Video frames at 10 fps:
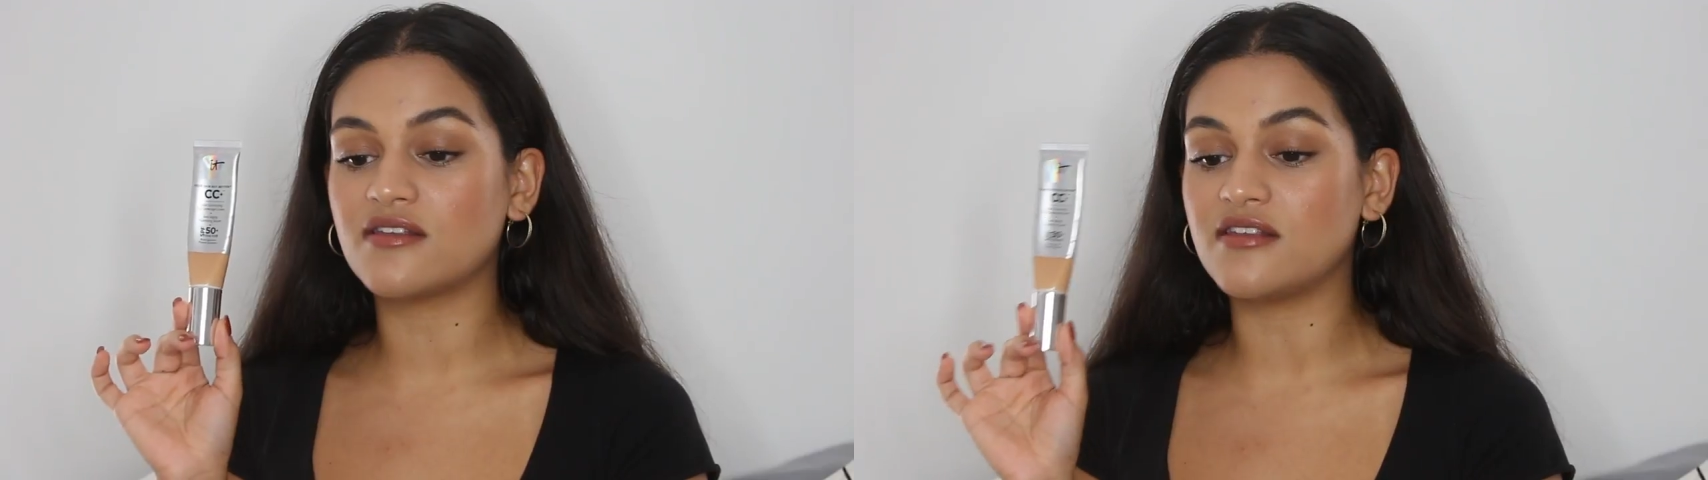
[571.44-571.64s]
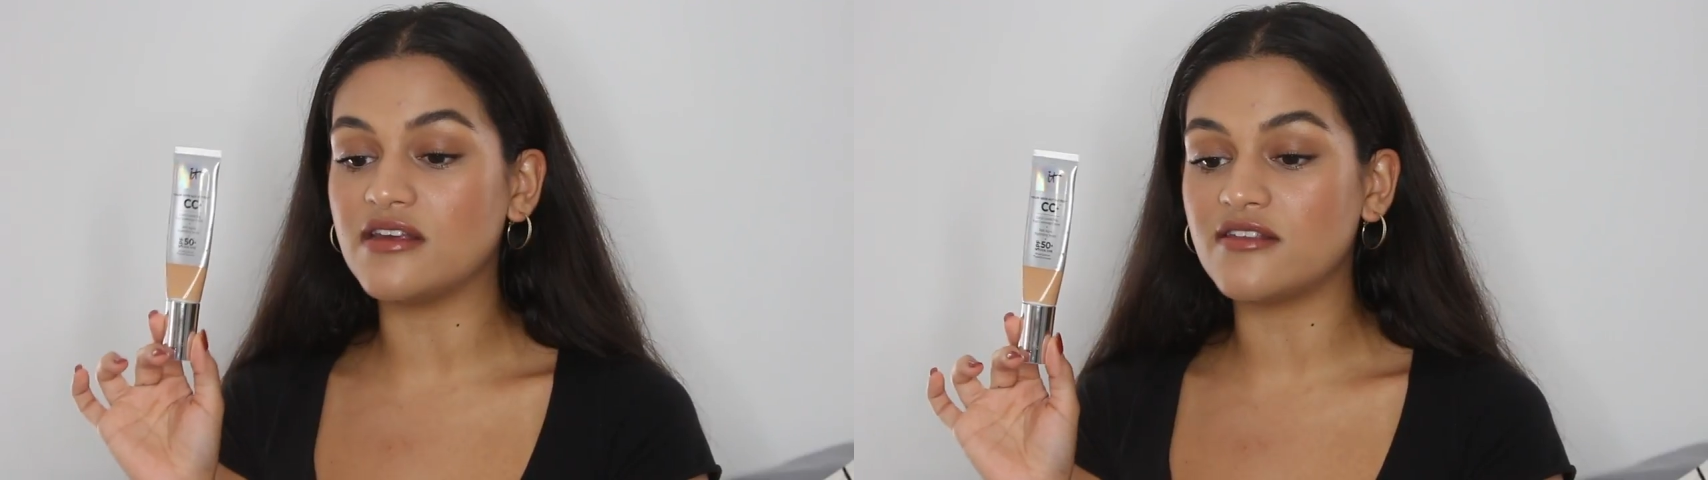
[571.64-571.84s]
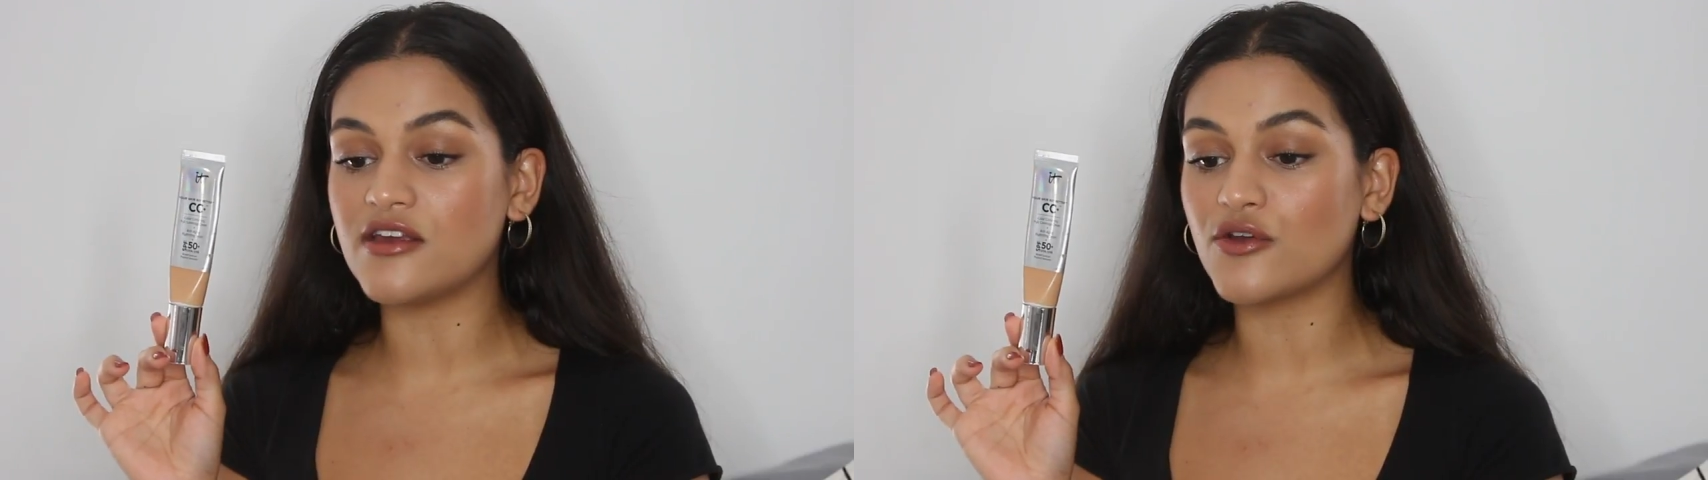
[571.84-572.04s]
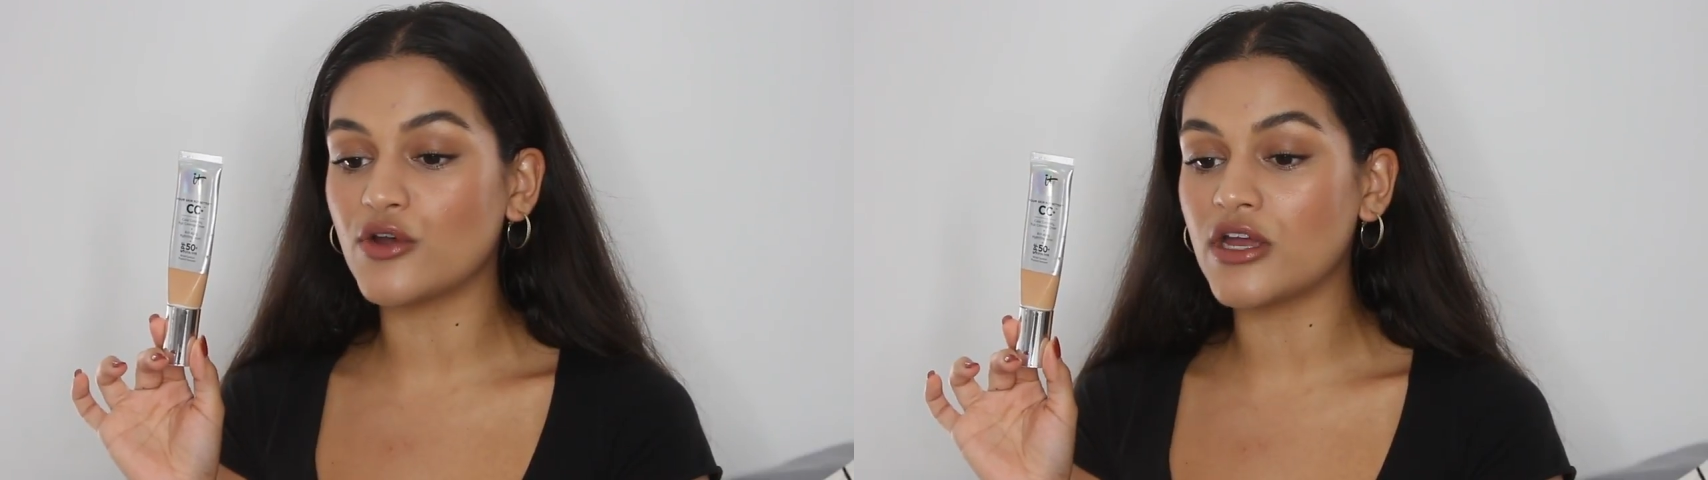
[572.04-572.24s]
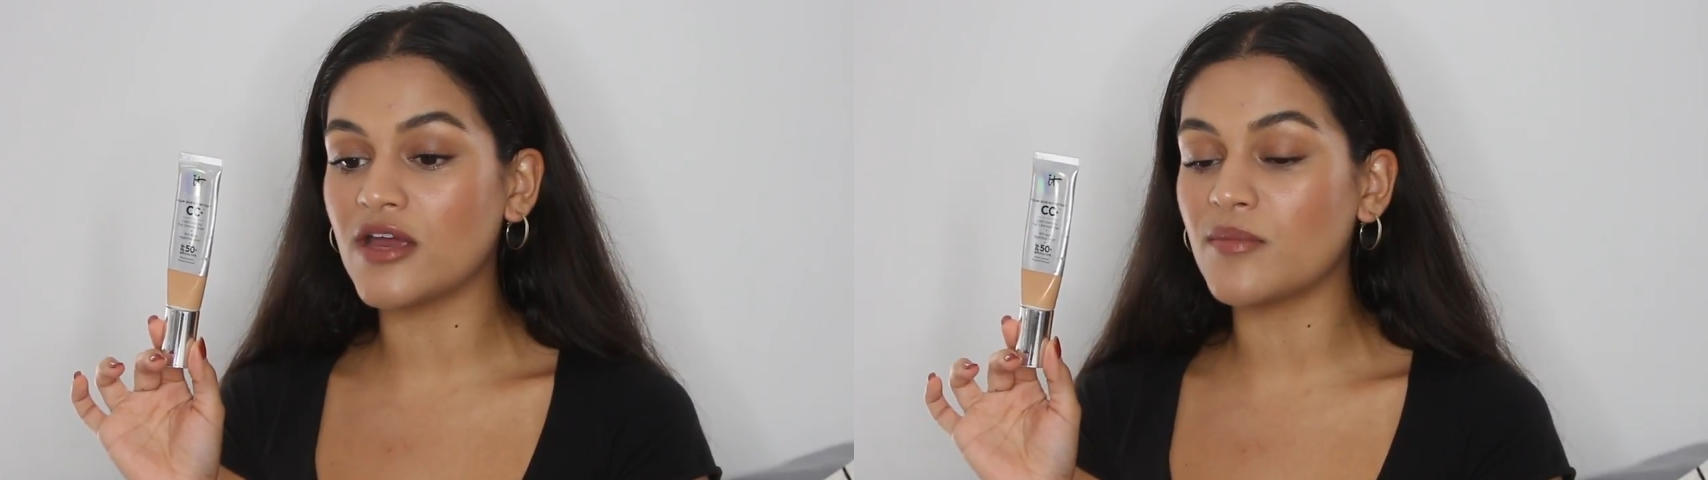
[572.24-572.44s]
CC
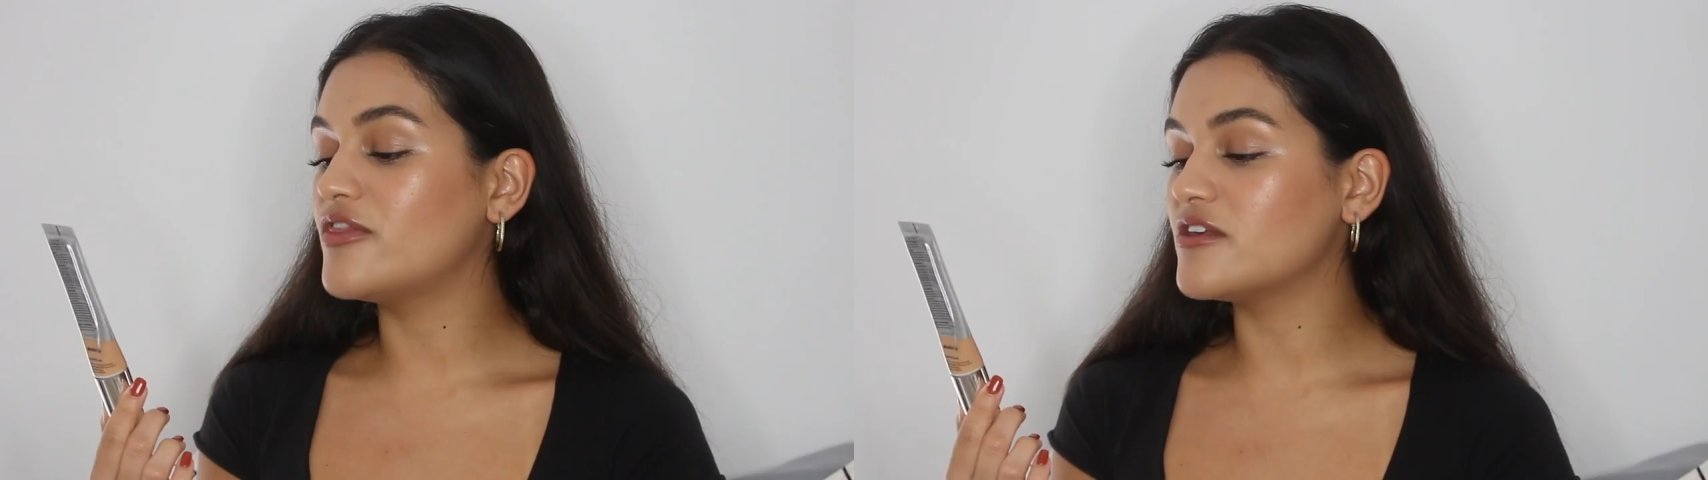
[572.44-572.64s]
Cream.